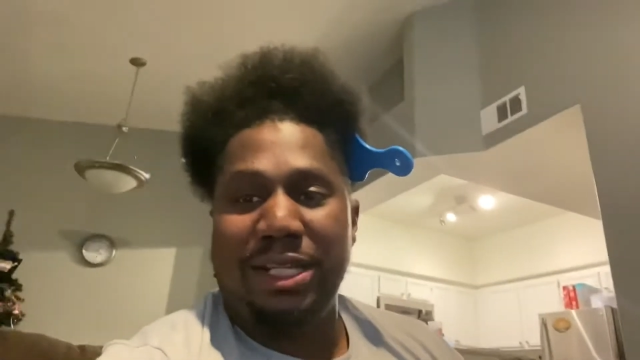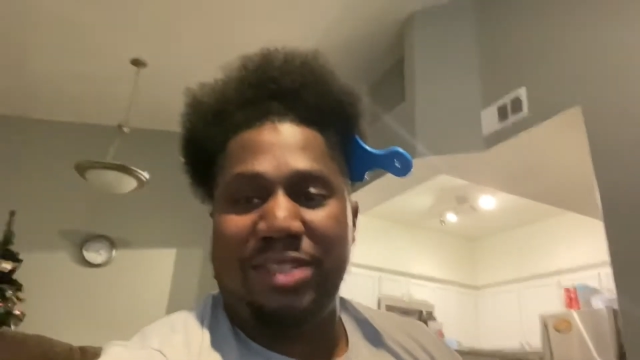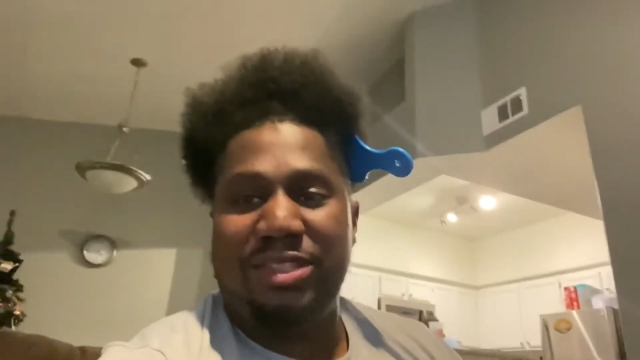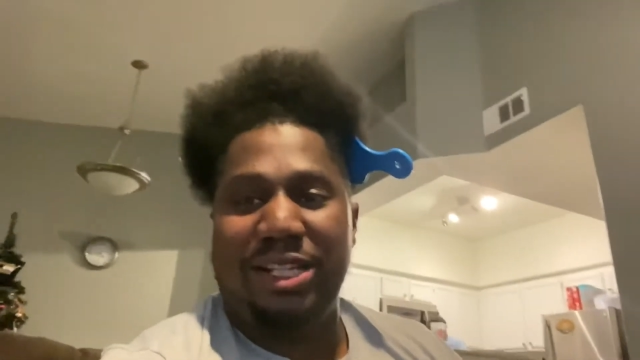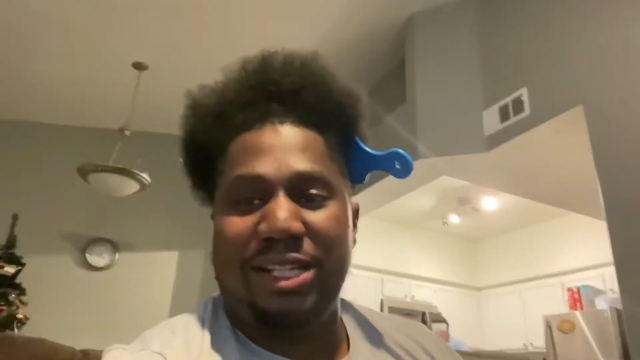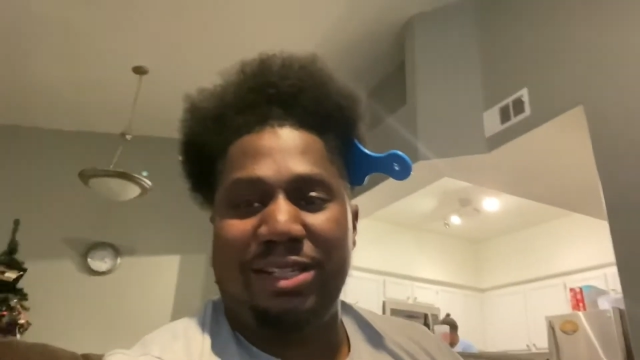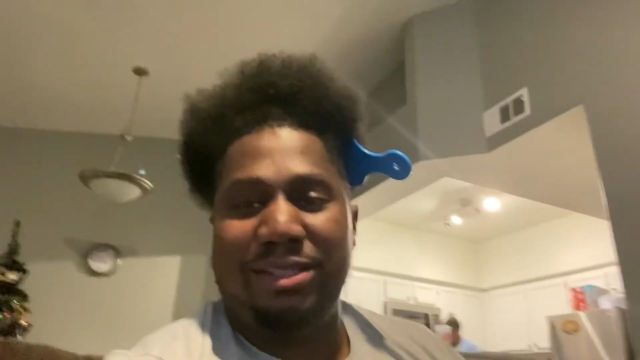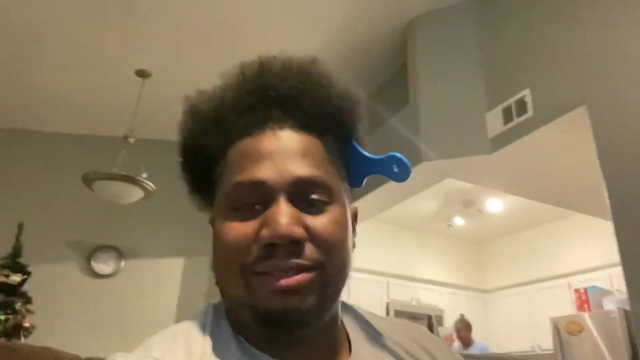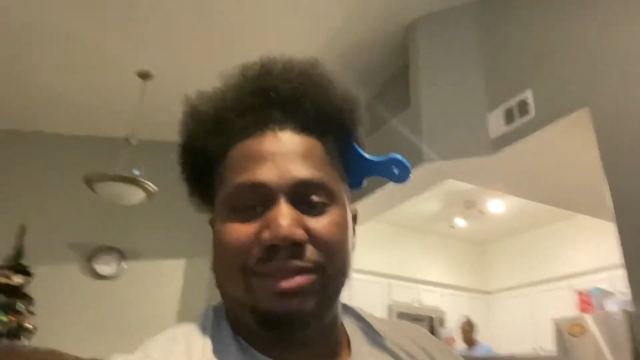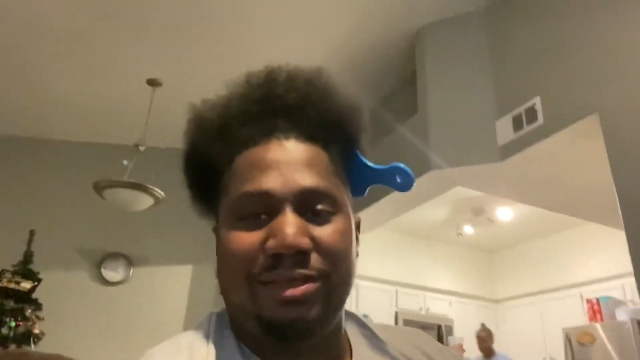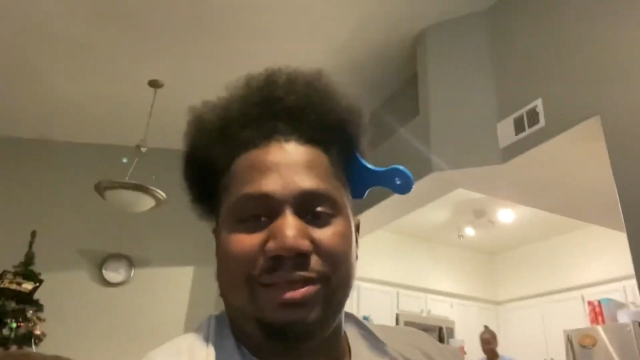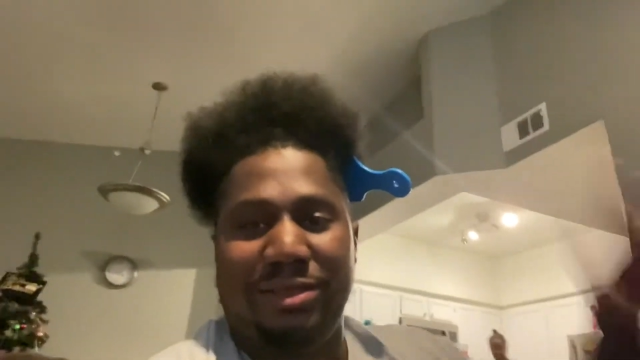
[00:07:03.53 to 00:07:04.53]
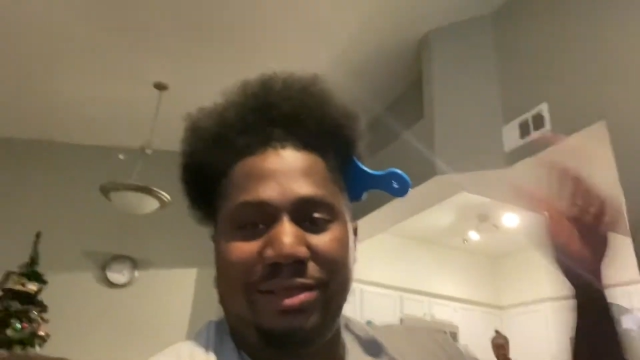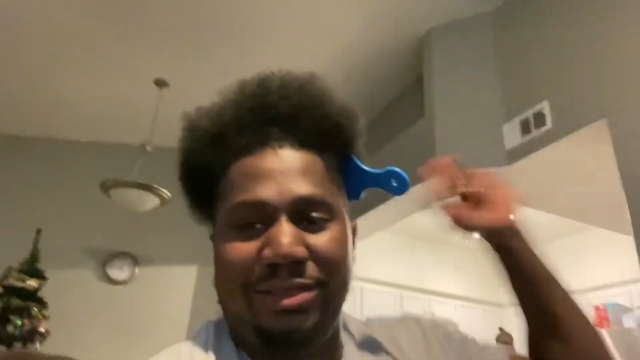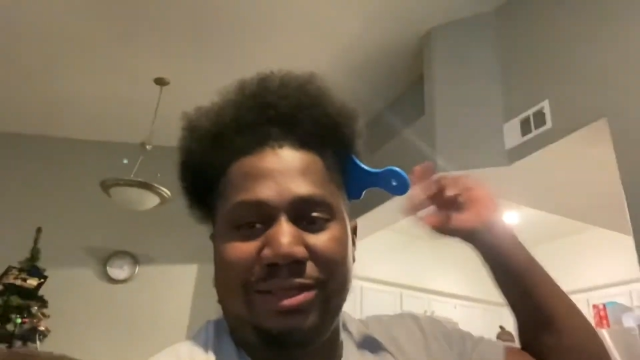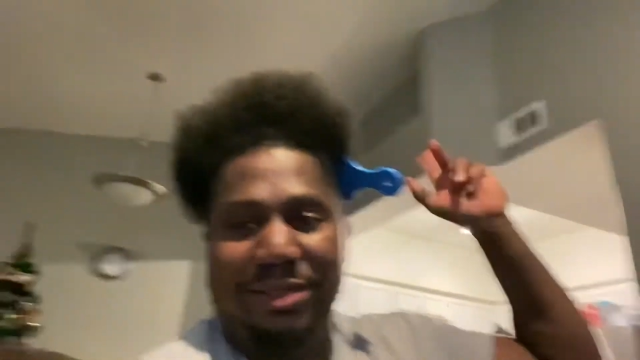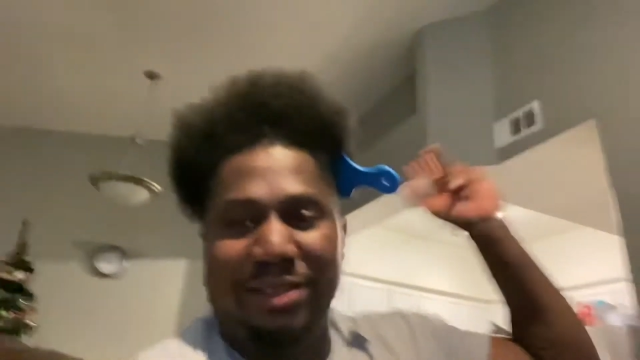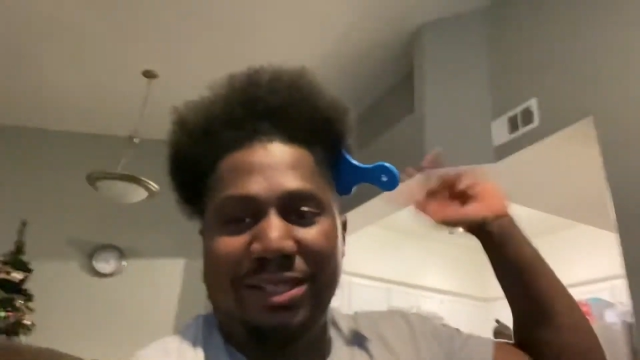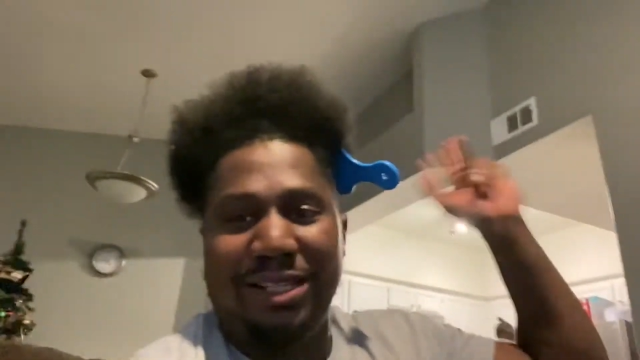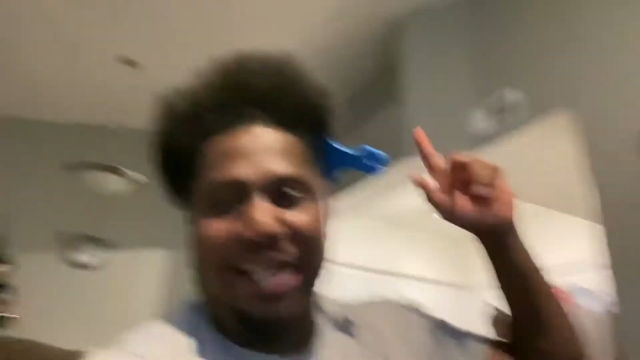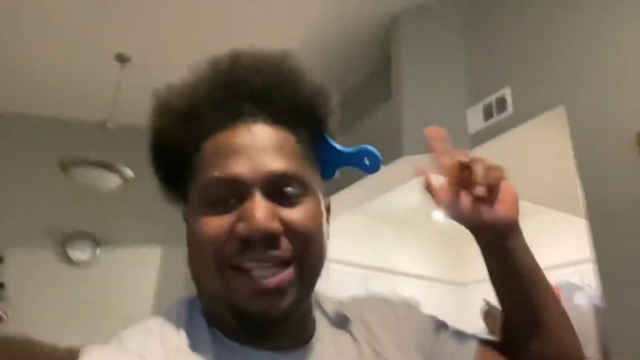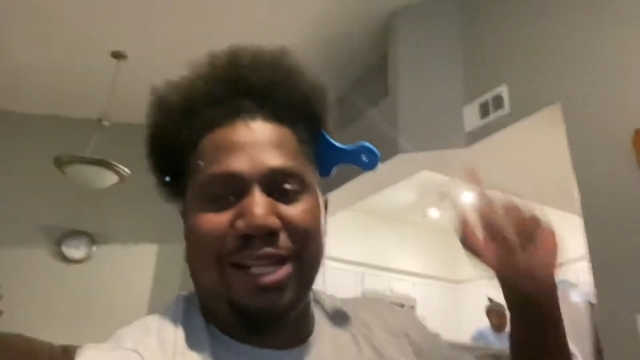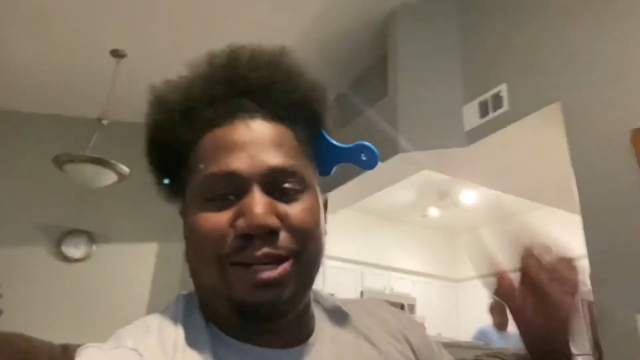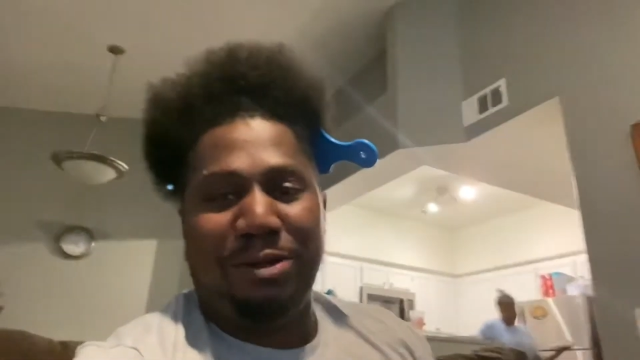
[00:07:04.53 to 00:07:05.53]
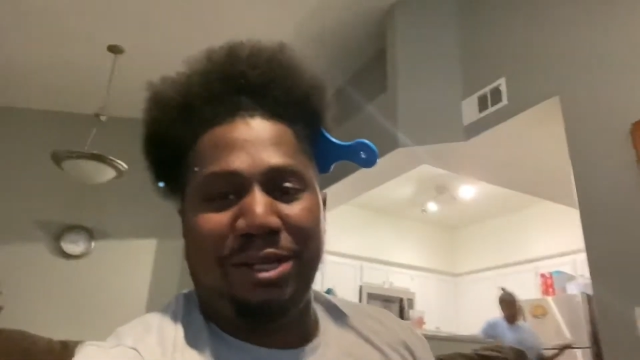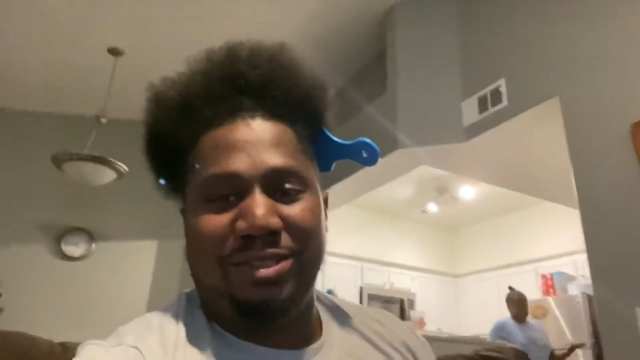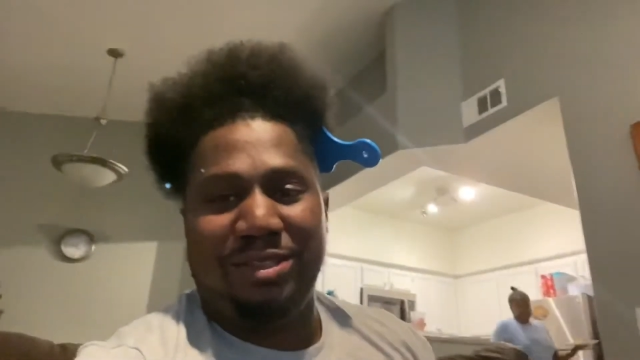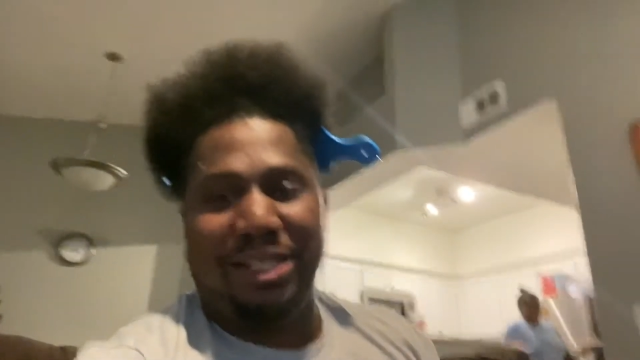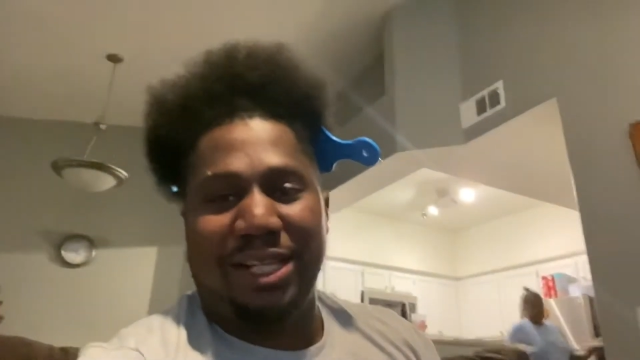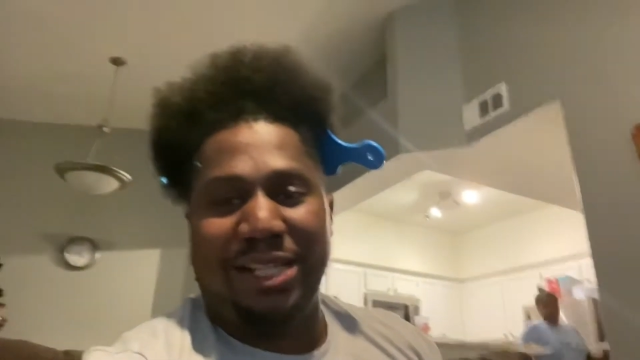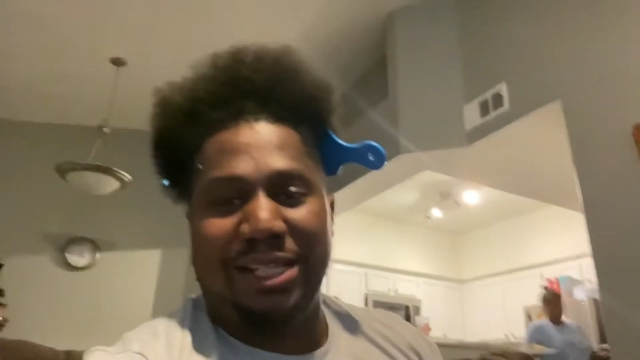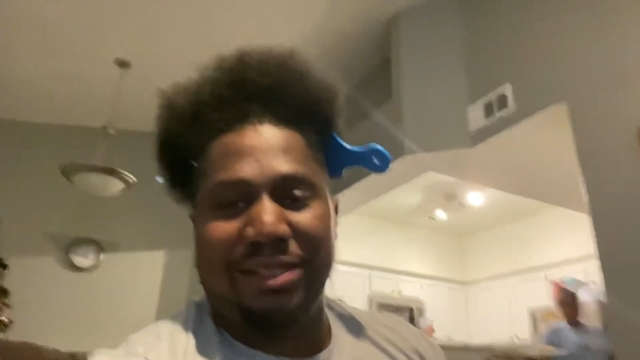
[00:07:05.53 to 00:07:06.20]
y'all, I gotta watch the game.